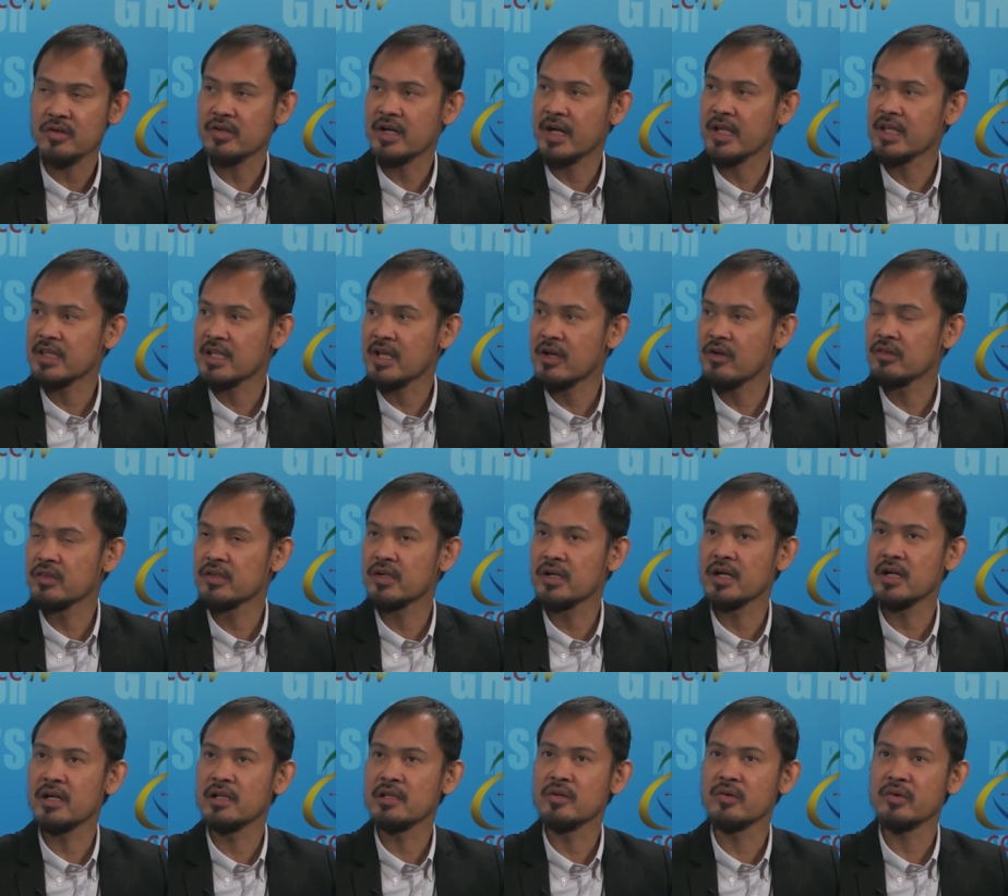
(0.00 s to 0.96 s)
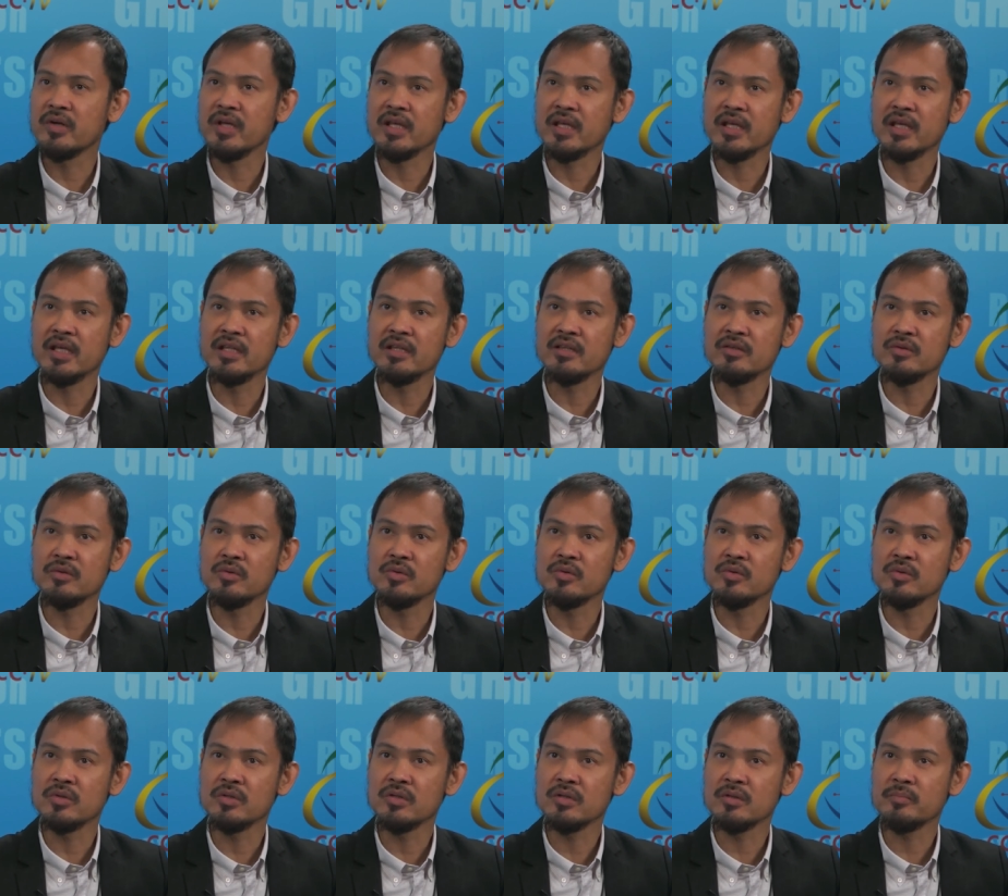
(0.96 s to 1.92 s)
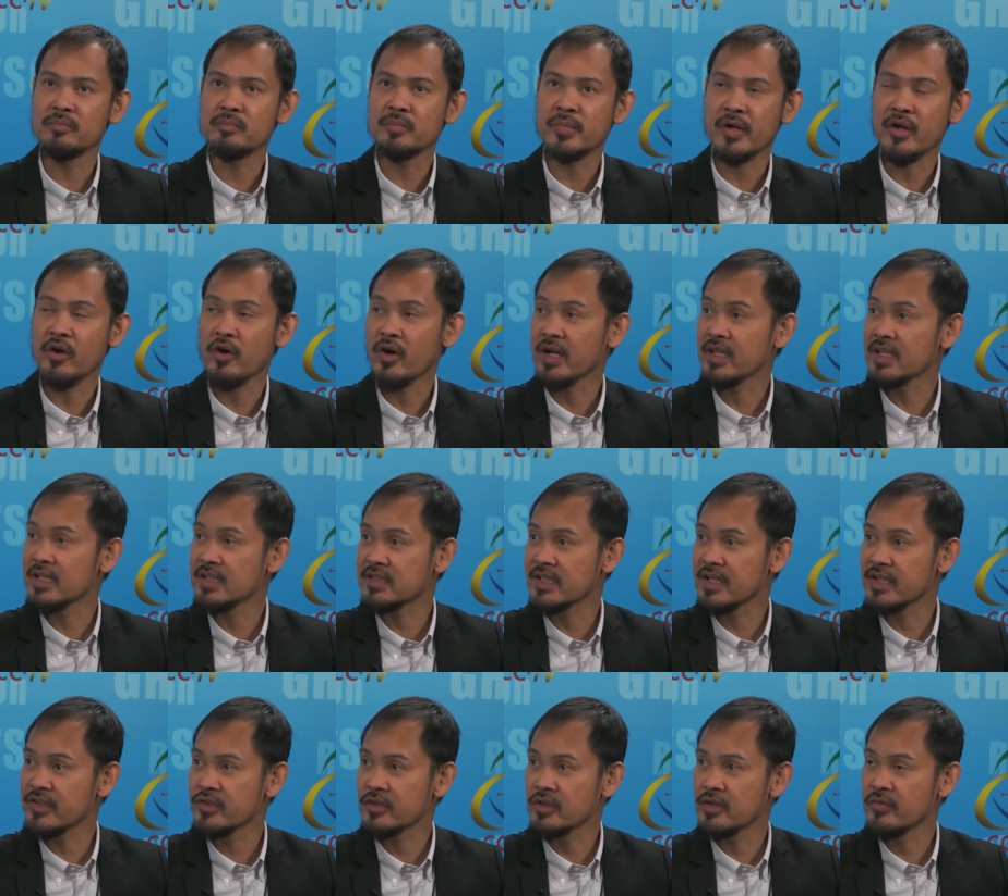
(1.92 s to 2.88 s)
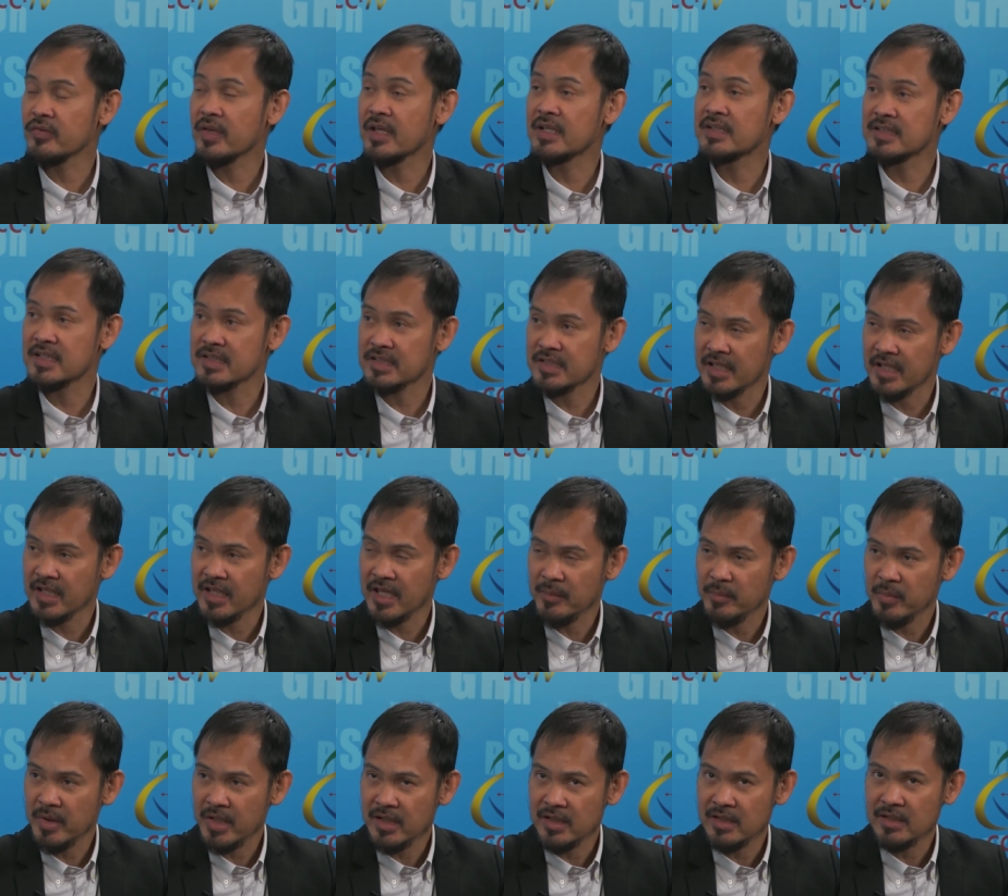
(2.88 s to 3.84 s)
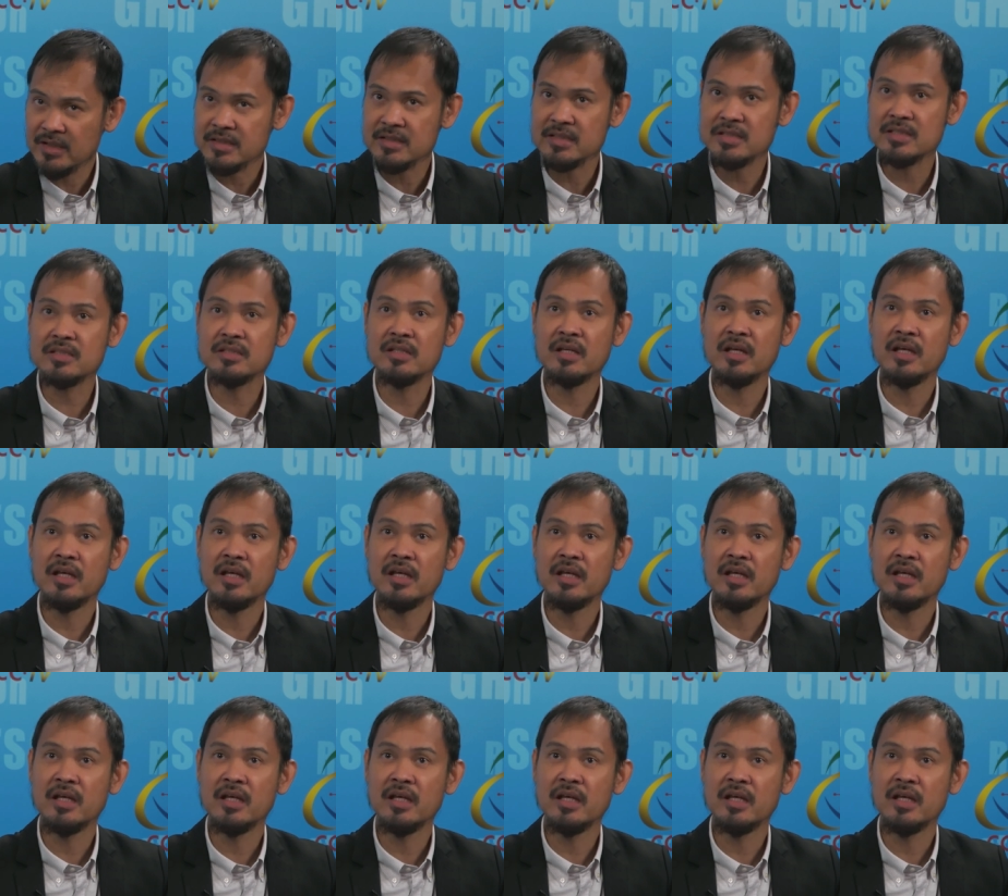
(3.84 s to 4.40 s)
So right now they're looking into prioritization of existing chemicals